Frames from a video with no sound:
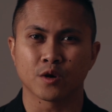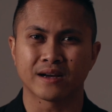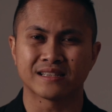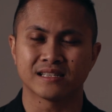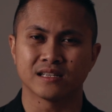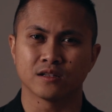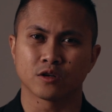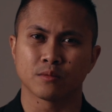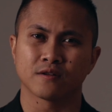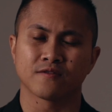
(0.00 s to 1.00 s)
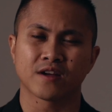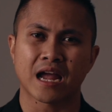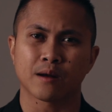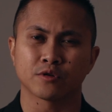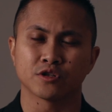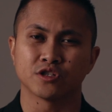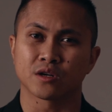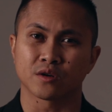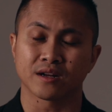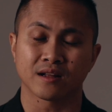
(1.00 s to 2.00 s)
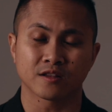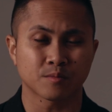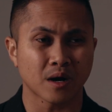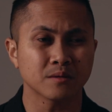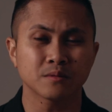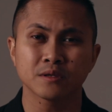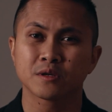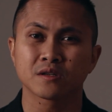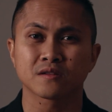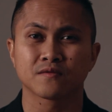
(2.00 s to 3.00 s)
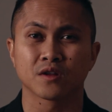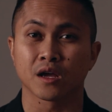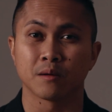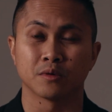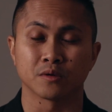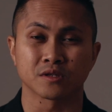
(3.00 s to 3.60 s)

I see a little bit of camera jitter and that's probably because of the gimbal.